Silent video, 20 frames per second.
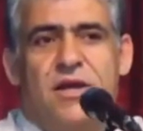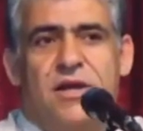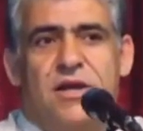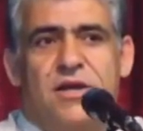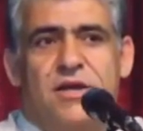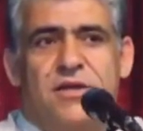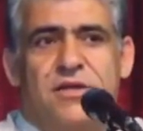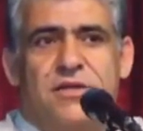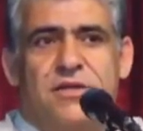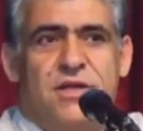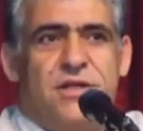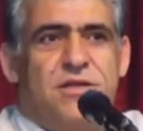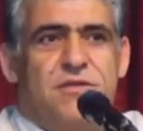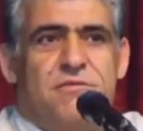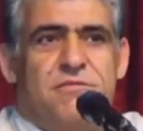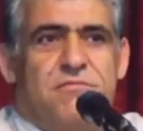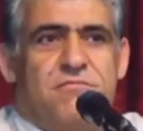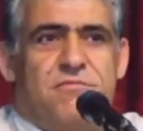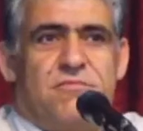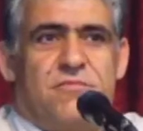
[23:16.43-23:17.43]
Then
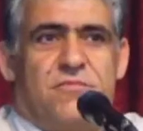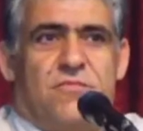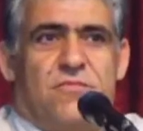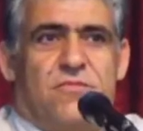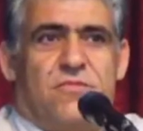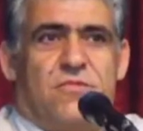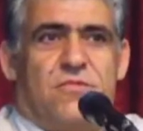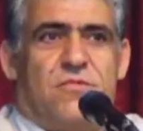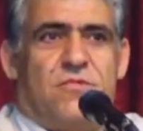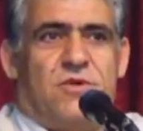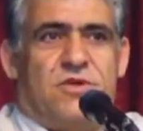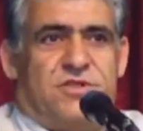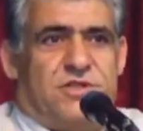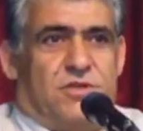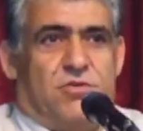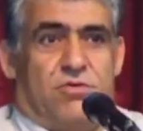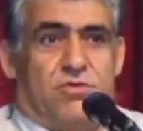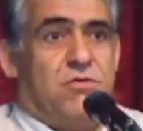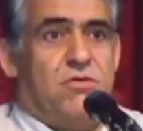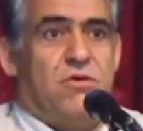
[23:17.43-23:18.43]
I say,
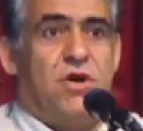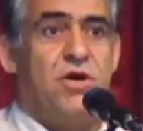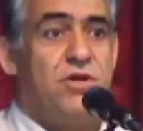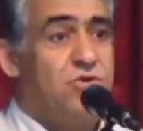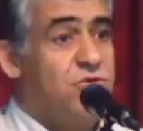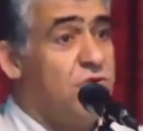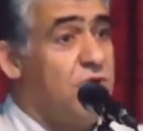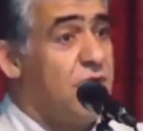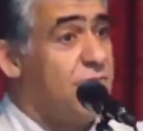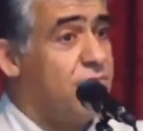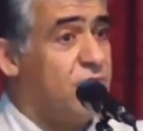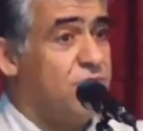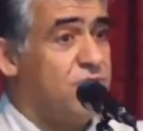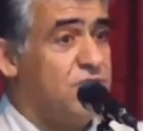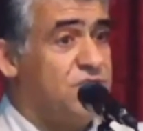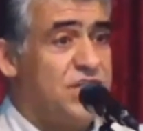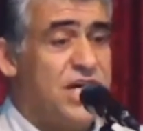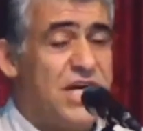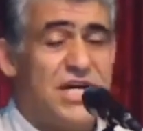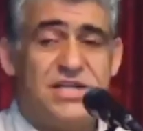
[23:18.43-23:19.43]
oh, I know about the
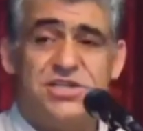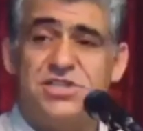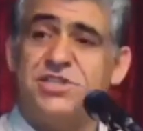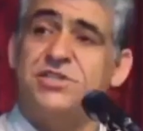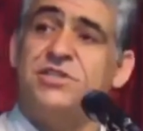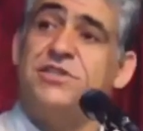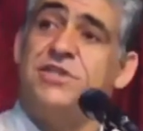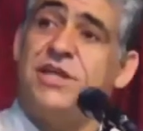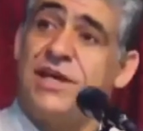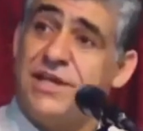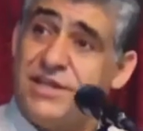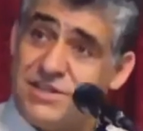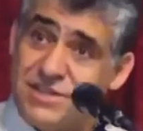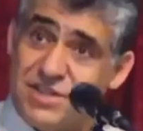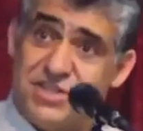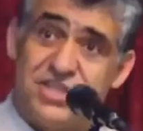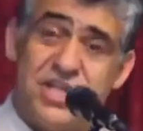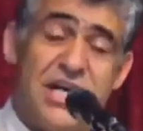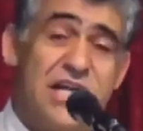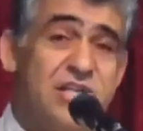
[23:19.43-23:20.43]
church. There is a
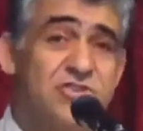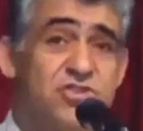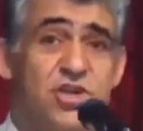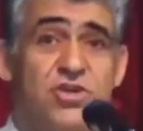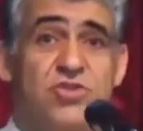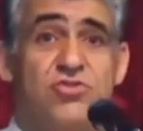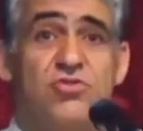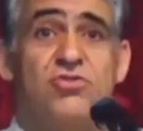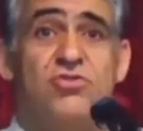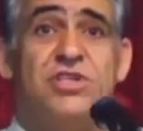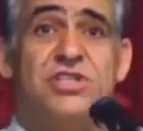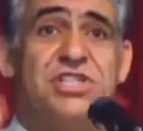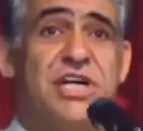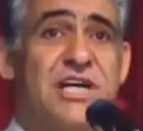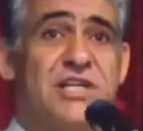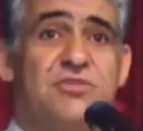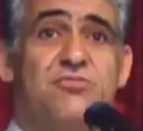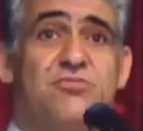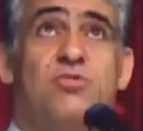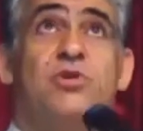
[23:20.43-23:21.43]
church. I know the church
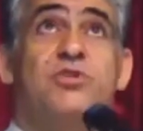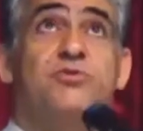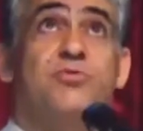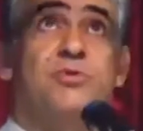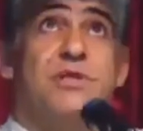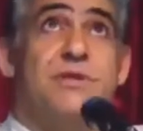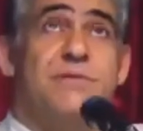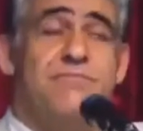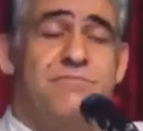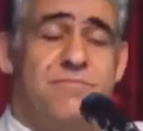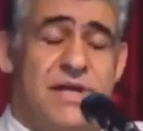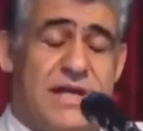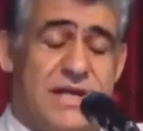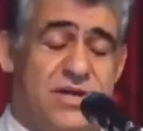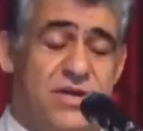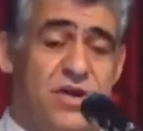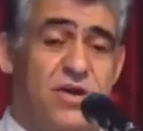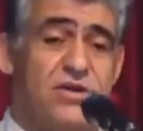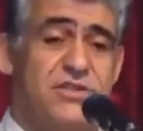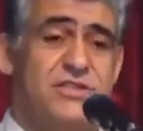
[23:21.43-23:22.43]
was with the big
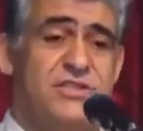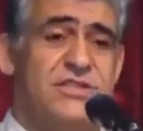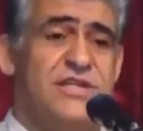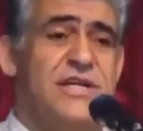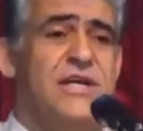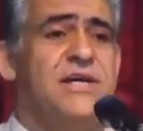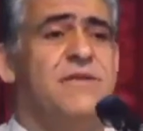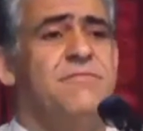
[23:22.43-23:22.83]
cross there.